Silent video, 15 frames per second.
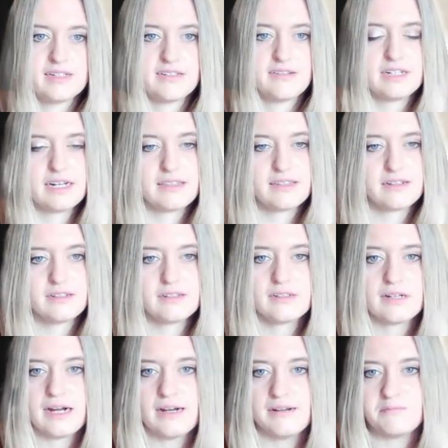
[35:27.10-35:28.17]
So
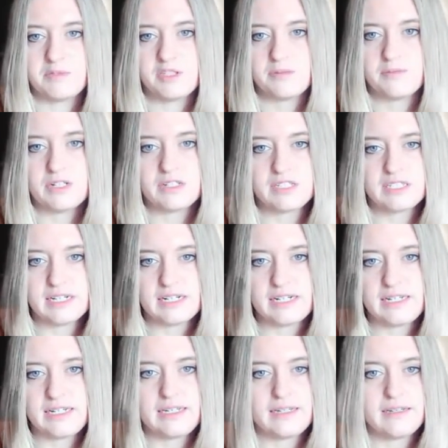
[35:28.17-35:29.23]
another small
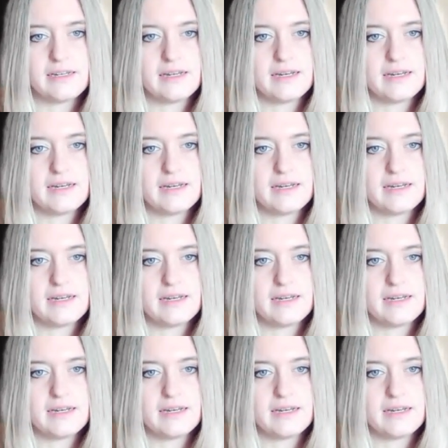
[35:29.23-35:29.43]
study,